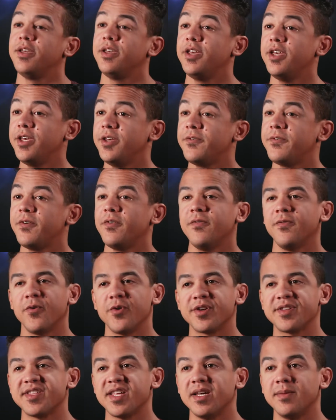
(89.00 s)
If, for
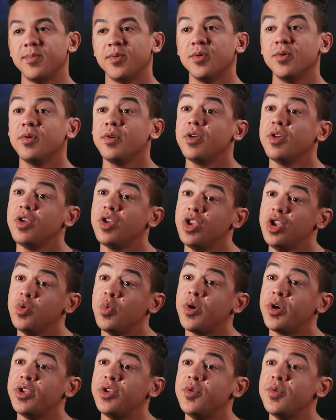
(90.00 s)
example, you
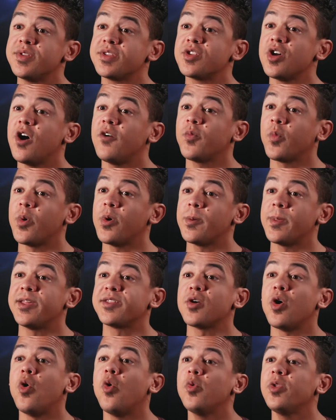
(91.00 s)
want to use software
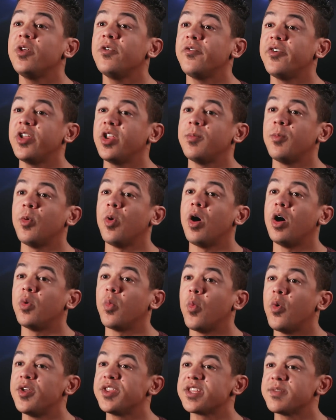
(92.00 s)
that's only available on
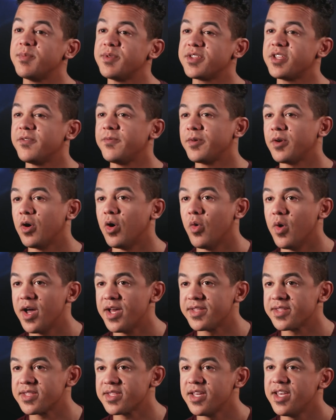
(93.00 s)
one specific
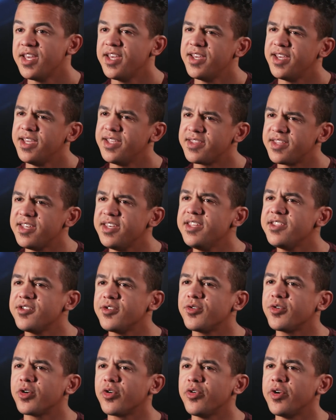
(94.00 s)
OS, it's
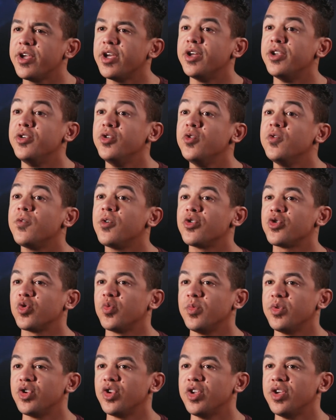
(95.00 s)
easier to create a new virtual
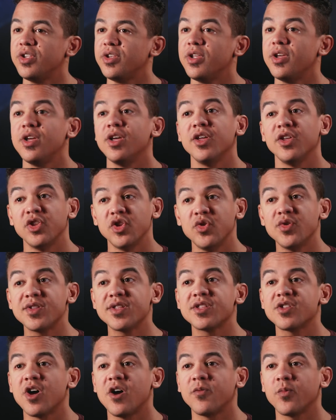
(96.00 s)
machine, use the
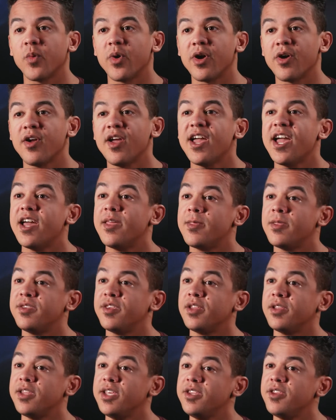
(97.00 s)
software, and then
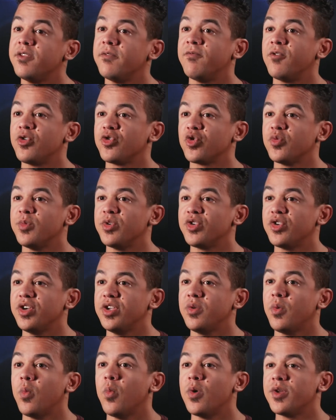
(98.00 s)
delete the virtual
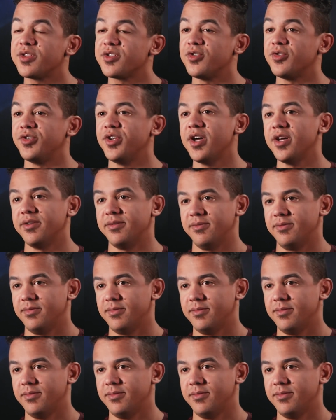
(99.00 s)
machine once you're done.